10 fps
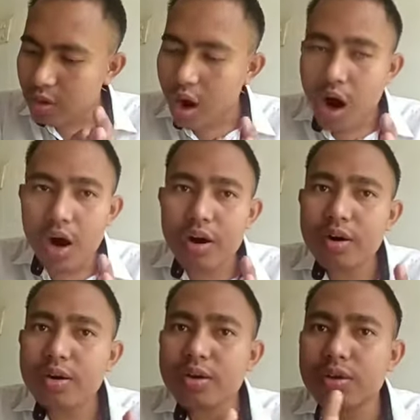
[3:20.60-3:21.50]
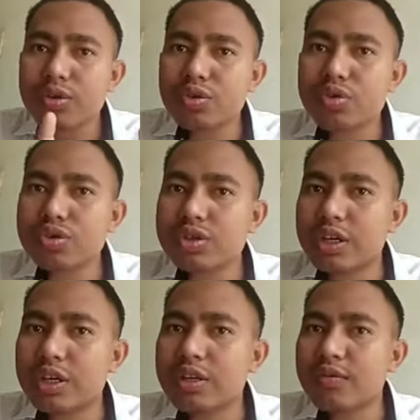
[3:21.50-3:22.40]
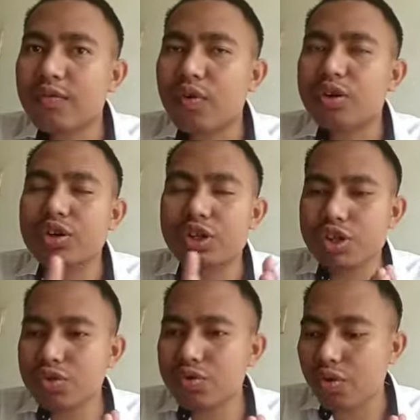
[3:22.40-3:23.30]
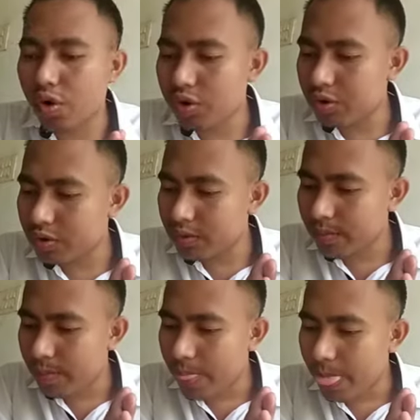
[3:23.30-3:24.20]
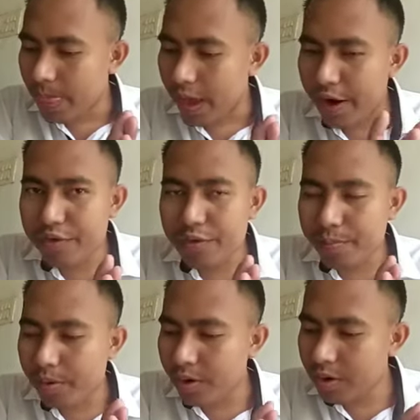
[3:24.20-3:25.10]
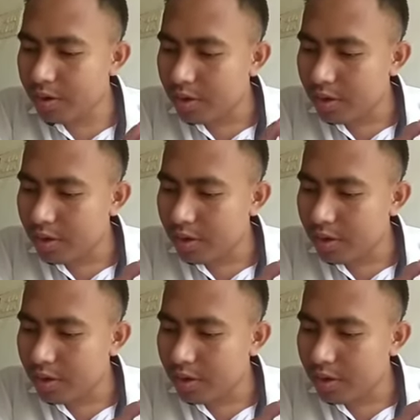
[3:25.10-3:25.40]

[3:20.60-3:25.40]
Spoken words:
are used for tissue growth and repair.